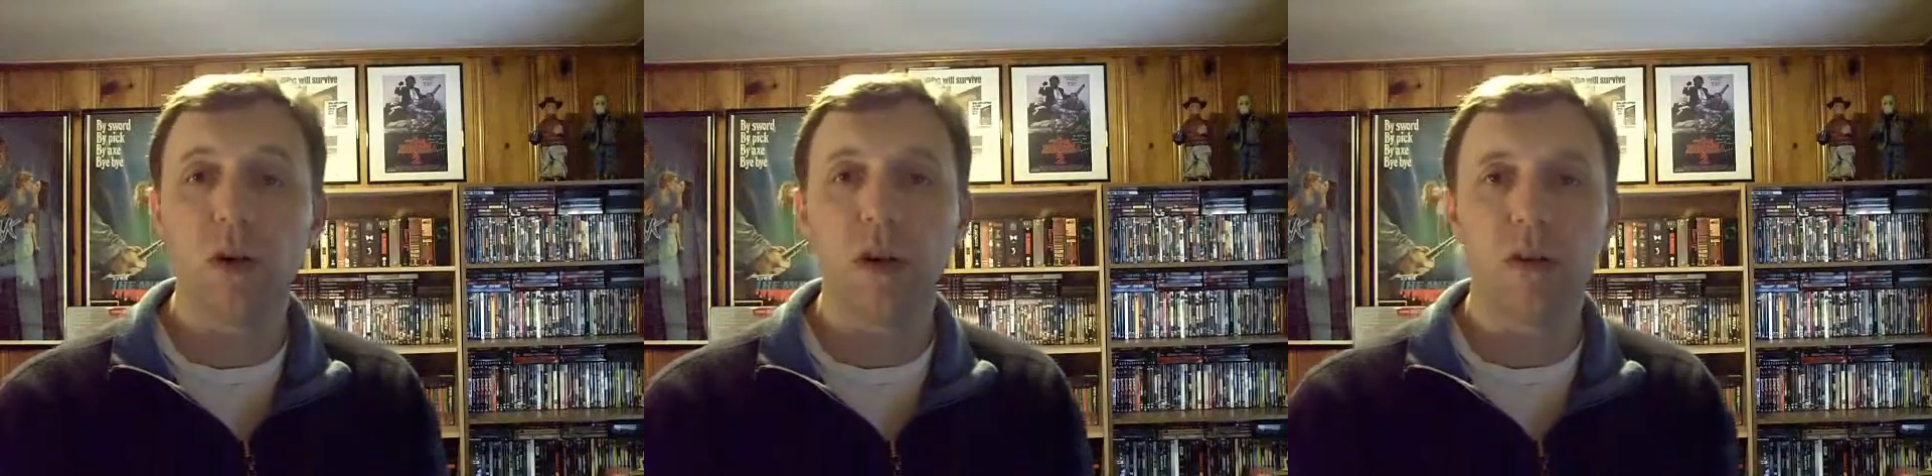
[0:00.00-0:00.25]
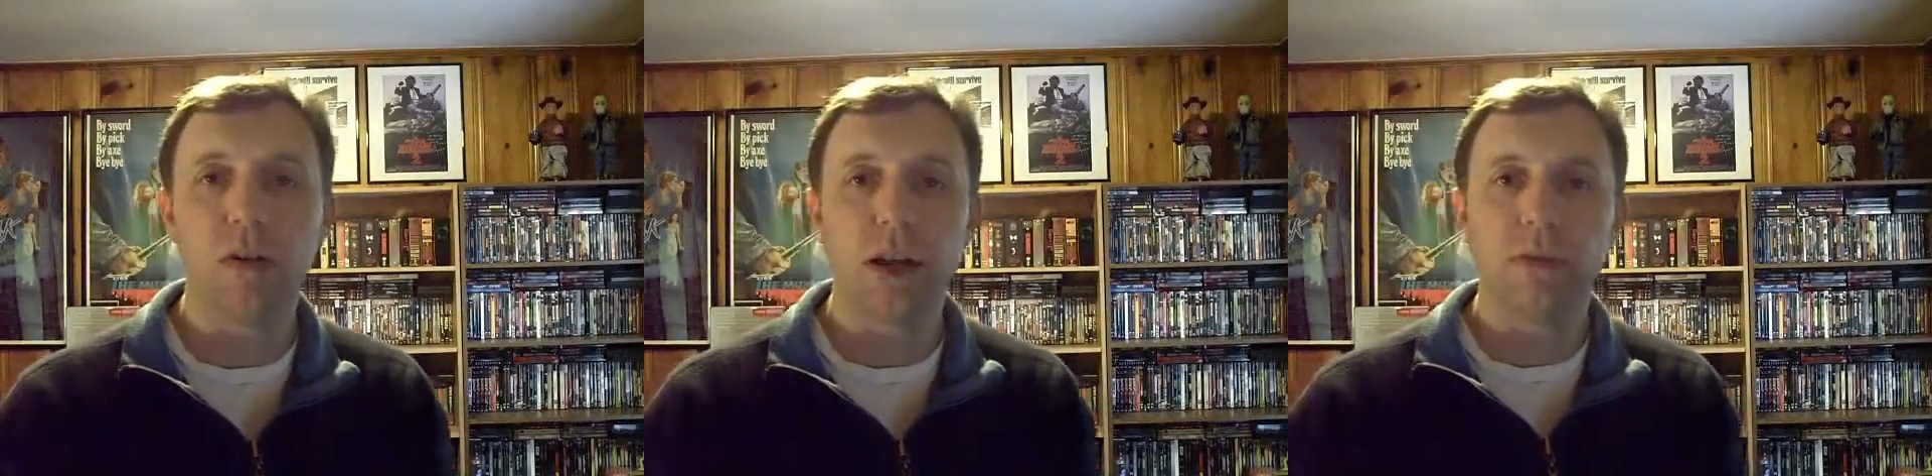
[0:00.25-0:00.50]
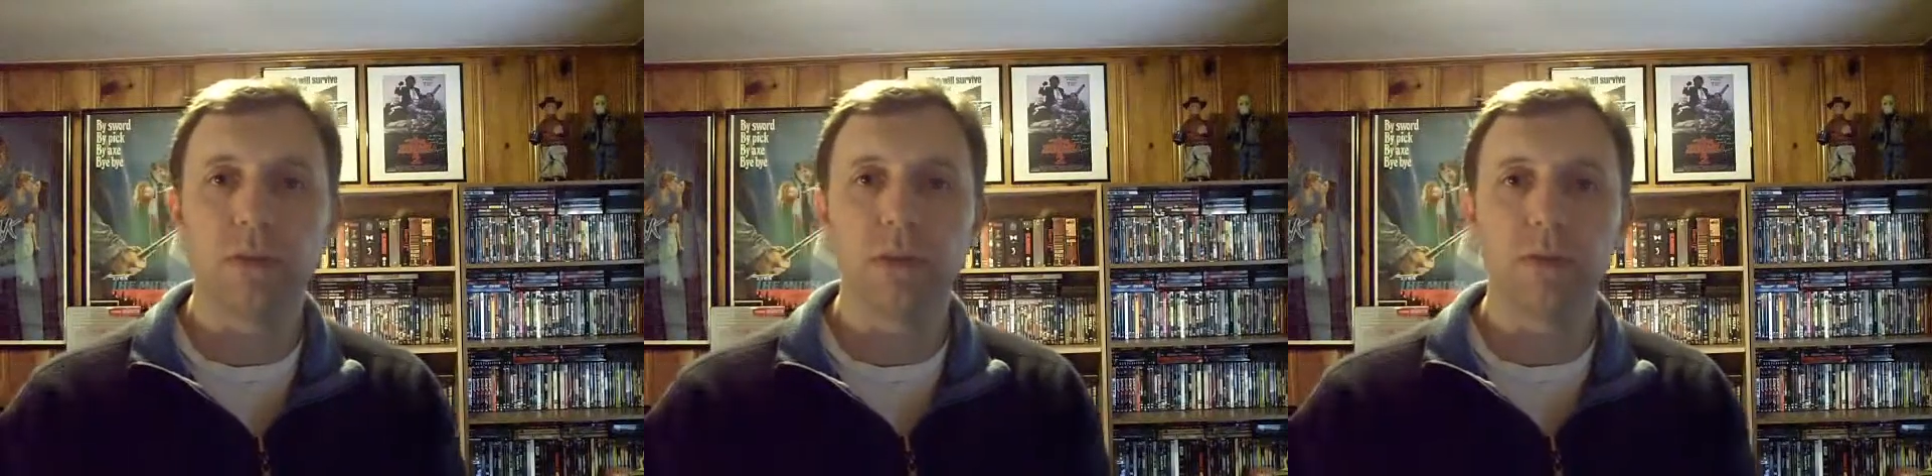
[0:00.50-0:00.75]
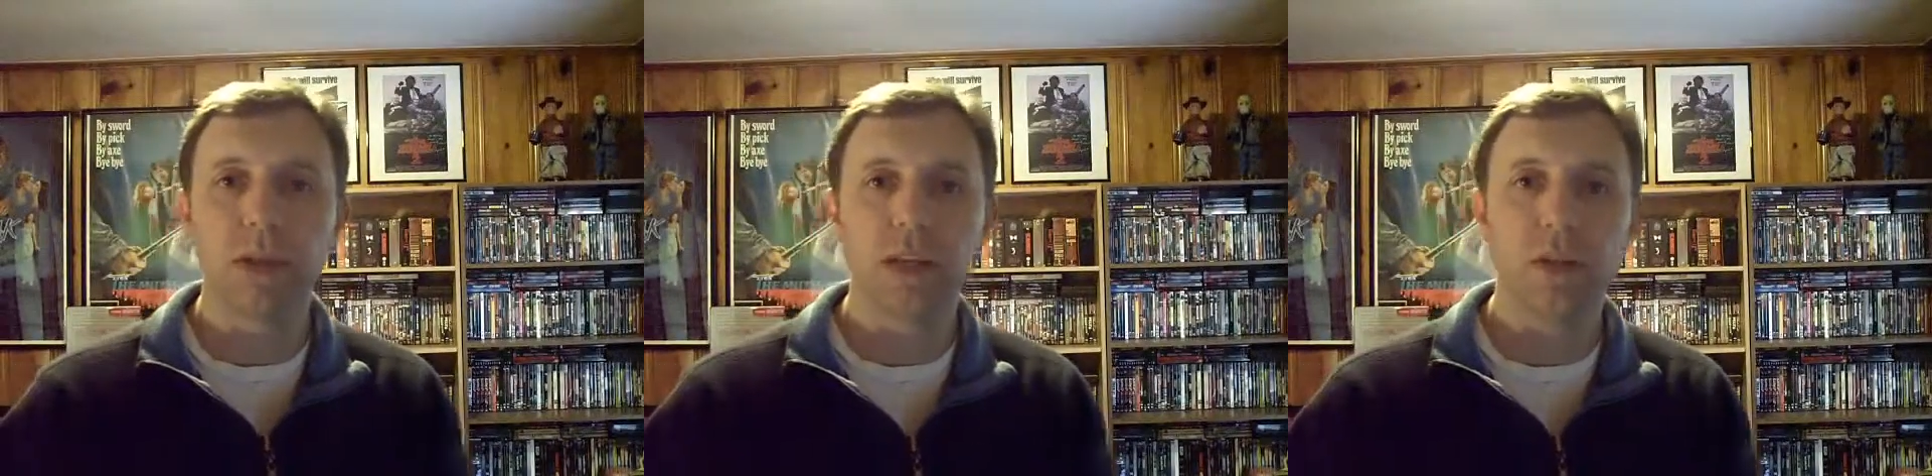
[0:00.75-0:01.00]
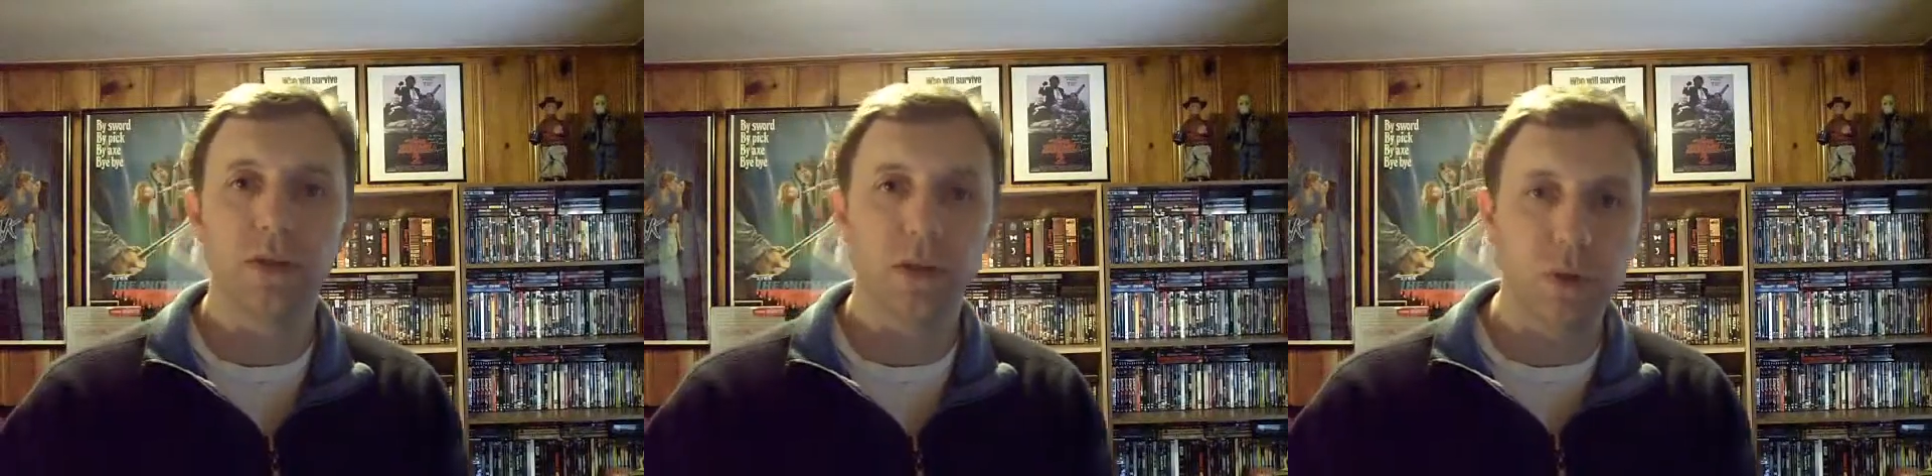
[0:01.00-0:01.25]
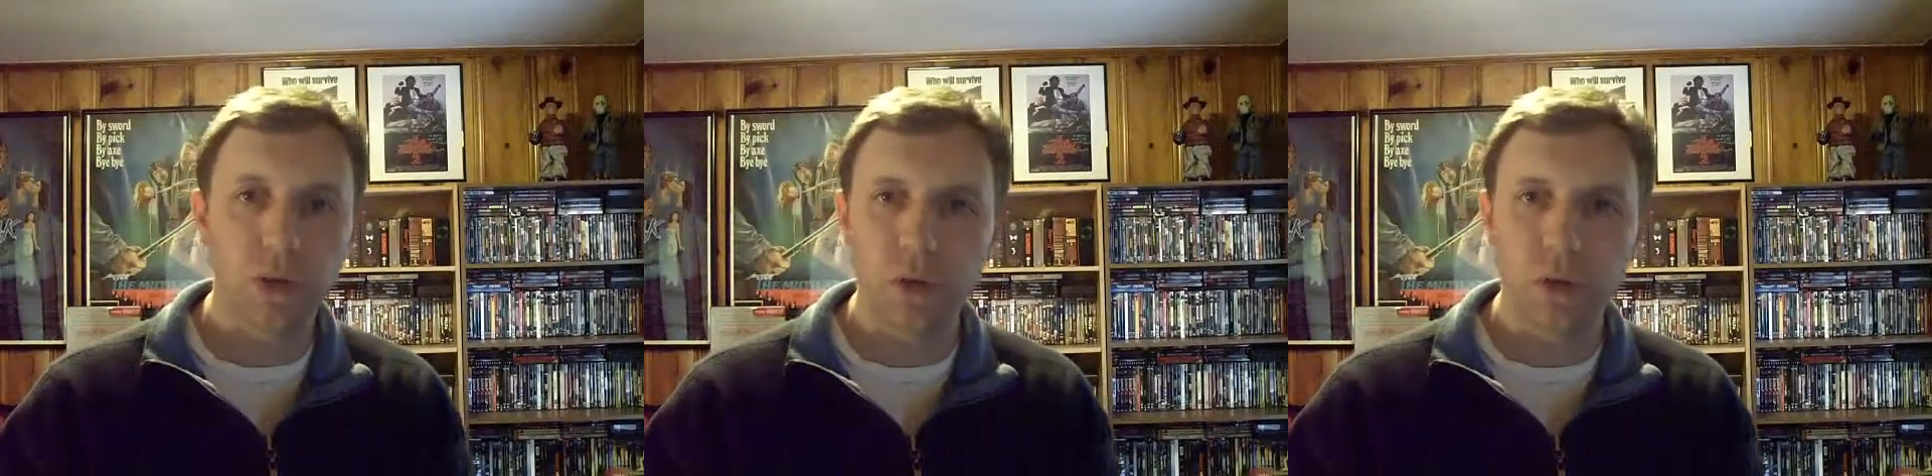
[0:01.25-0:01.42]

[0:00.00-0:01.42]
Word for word: more autographs in the mail. I'll show